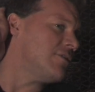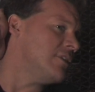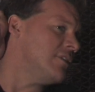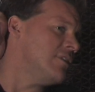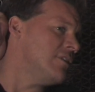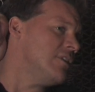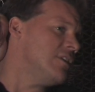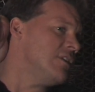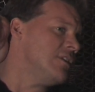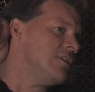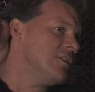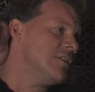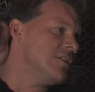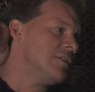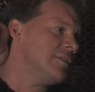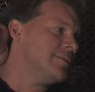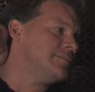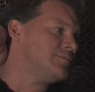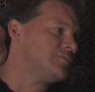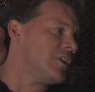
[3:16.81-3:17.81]
Unleashed
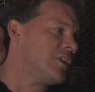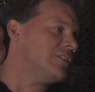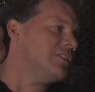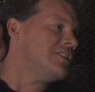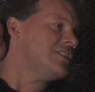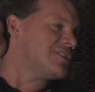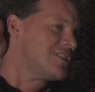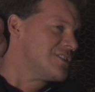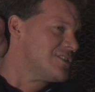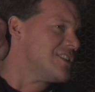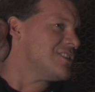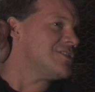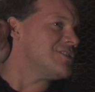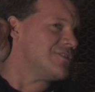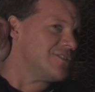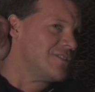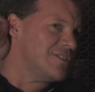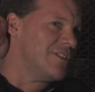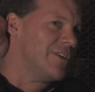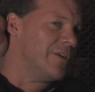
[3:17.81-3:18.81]
Uncensored Unleashed
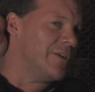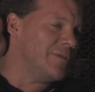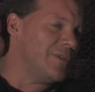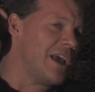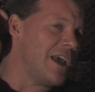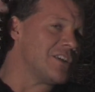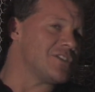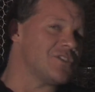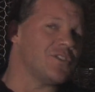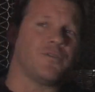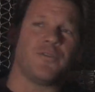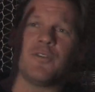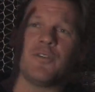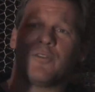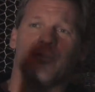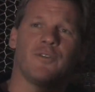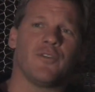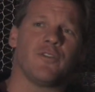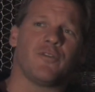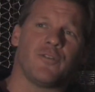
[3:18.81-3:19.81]
Uncensored Unknown. Yeah, so
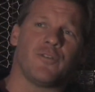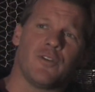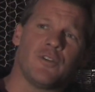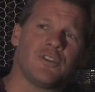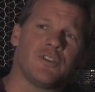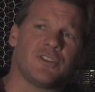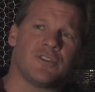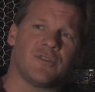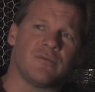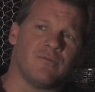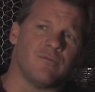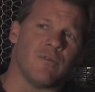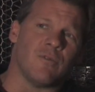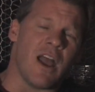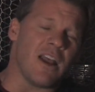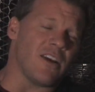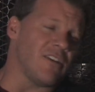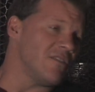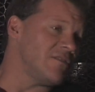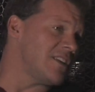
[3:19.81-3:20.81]
for, for the first
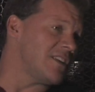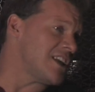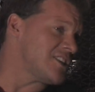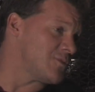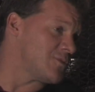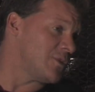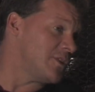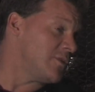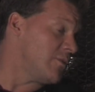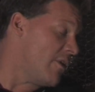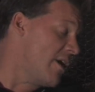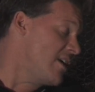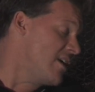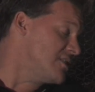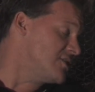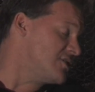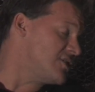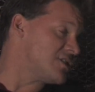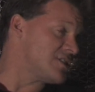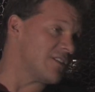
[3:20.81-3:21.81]
record, that's what it
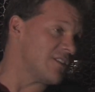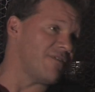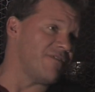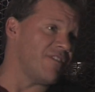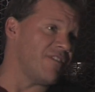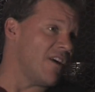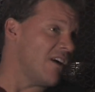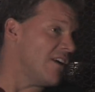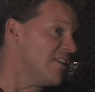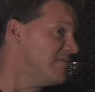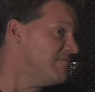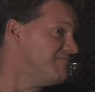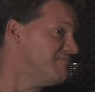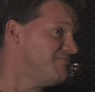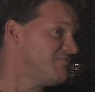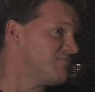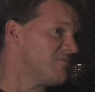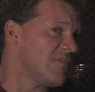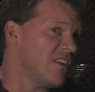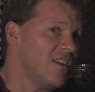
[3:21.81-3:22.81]
was just a fun,